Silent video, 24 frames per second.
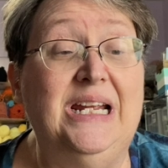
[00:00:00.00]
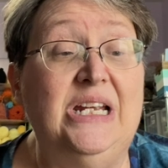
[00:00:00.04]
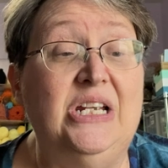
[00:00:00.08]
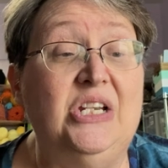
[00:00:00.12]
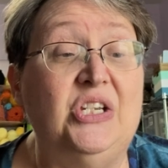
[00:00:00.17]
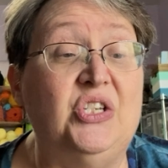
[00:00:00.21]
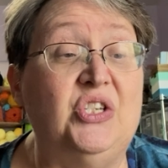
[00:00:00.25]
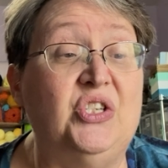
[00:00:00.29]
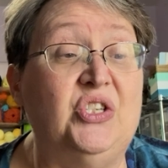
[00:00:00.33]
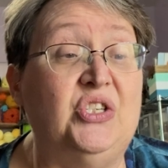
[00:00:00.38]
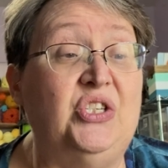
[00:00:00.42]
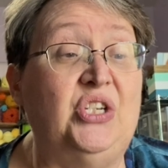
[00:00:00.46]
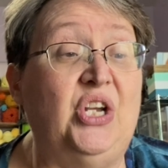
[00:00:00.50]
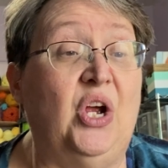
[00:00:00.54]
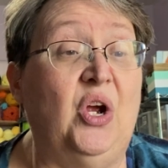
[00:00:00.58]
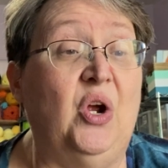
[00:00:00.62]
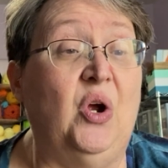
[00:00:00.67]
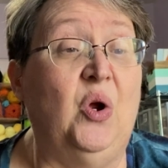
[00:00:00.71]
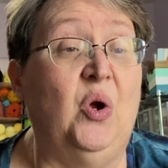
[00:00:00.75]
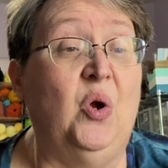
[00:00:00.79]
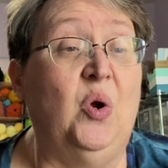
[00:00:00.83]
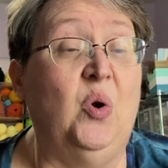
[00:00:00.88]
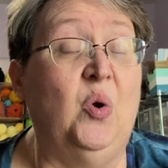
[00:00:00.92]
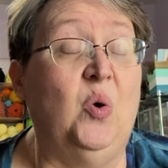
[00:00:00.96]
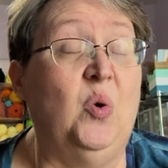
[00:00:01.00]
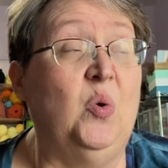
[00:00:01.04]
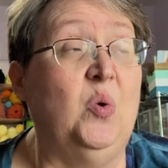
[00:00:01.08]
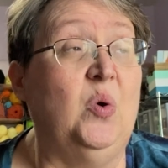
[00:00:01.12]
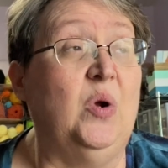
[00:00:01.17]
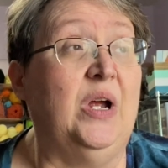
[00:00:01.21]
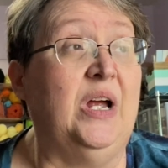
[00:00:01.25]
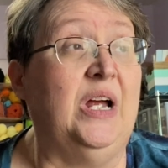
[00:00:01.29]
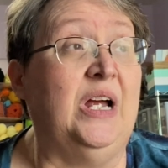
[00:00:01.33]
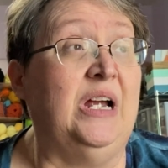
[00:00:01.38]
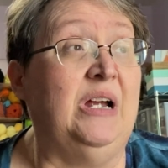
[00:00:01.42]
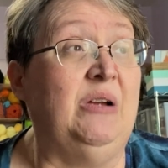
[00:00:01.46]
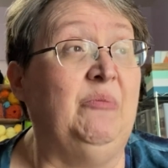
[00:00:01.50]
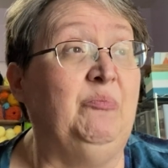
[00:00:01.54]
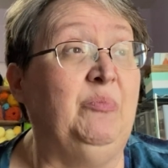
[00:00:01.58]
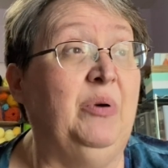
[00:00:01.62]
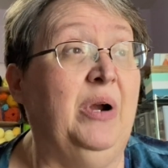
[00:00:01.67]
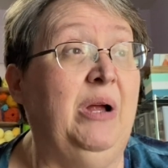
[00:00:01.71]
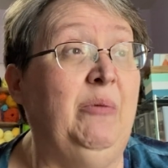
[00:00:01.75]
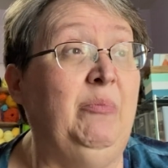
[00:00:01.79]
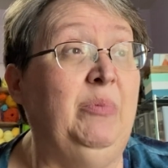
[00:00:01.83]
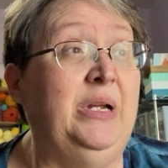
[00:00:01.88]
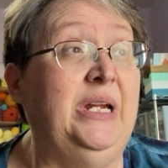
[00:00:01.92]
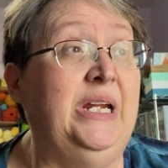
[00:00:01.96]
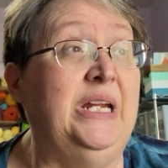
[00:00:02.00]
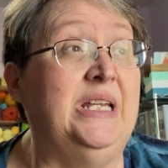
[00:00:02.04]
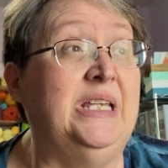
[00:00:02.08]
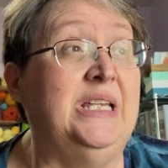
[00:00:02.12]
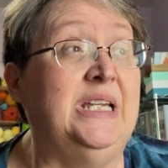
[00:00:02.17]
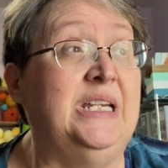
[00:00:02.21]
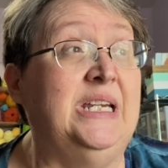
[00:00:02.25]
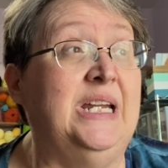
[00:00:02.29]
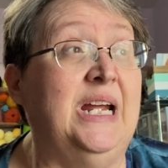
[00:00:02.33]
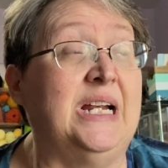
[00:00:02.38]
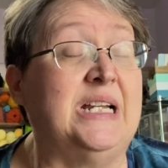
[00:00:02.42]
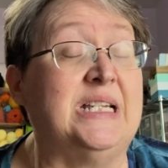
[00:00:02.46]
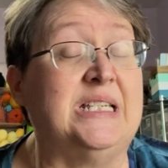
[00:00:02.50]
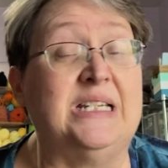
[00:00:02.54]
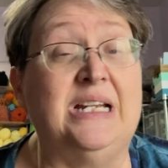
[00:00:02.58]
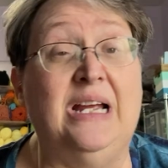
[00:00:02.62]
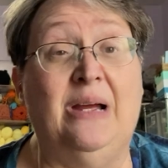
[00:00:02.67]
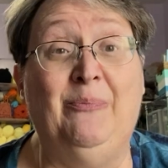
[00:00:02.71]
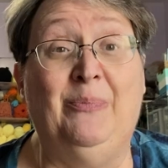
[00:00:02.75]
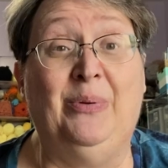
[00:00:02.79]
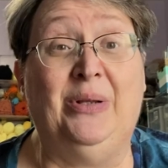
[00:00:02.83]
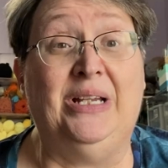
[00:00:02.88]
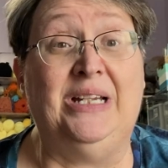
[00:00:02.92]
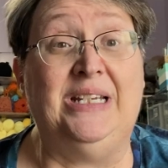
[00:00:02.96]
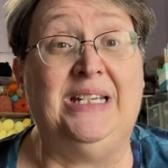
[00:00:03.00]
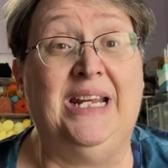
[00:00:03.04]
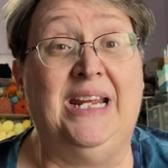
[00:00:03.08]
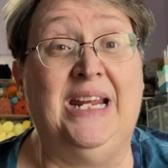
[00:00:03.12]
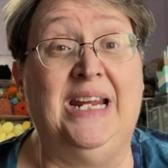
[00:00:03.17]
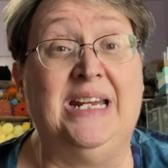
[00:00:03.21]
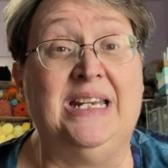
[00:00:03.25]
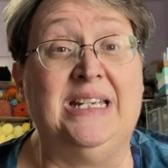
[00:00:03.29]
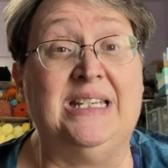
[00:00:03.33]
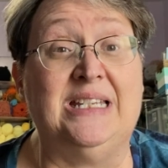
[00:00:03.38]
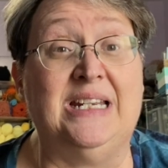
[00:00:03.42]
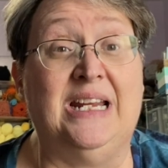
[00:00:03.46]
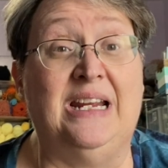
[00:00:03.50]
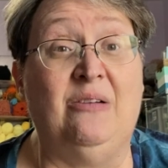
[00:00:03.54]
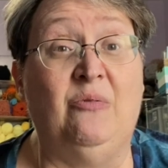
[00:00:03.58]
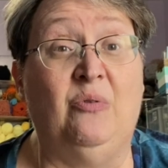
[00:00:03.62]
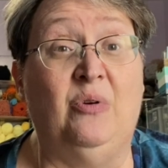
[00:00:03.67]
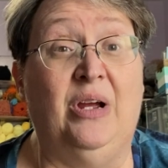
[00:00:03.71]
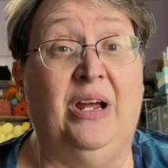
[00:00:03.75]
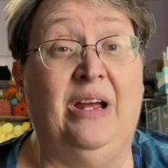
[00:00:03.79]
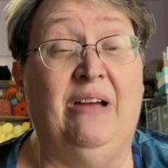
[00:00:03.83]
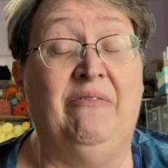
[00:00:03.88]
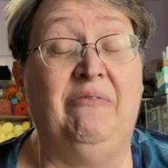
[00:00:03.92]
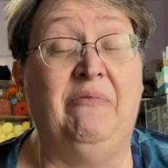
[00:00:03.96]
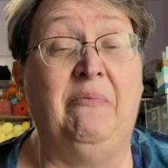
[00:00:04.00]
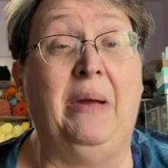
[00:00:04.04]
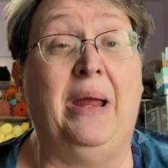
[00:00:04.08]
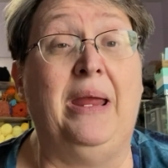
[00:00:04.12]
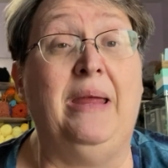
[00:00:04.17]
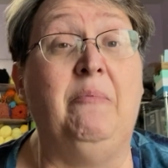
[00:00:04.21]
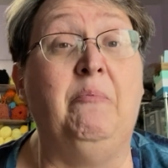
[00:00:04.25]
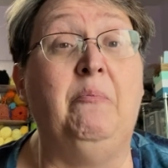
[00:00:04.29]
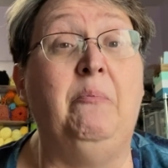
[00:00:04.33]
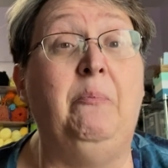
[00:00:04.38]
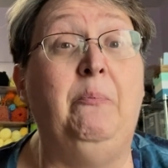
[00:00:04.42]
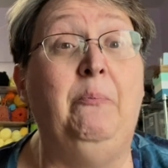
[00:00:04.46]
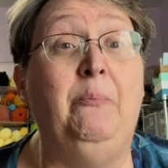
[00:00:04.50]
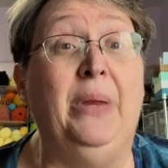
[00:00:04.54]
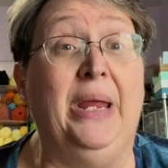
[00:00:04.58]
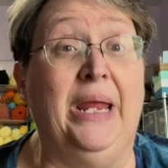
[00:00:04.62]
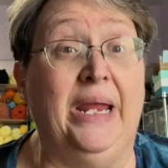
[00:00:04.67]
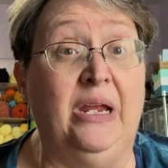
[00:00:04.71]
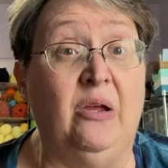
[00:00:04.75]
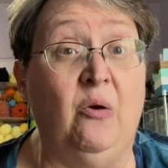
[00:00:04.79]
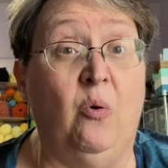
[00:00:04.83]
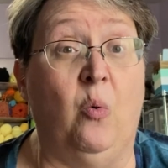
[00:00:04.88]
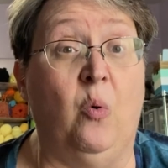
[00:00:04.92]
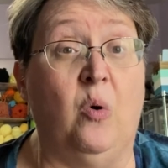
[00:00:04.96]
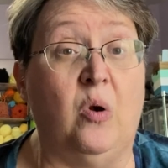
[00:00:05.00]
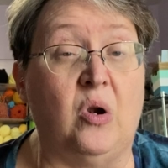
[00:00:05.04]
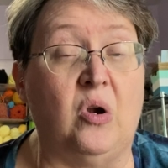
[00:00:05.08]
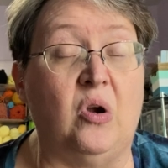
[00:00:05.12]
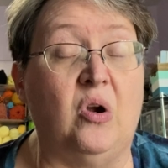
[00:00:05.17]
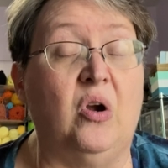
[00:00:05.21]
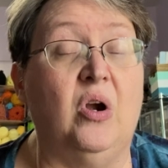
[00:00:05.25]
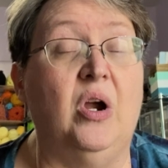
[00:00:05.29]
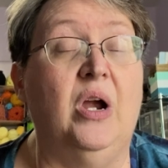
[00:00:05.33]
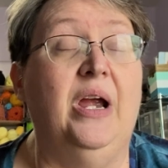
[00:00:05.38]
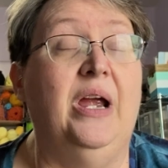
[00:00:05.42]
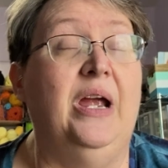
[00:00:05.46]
So probably in the next couple of days, I will have my big order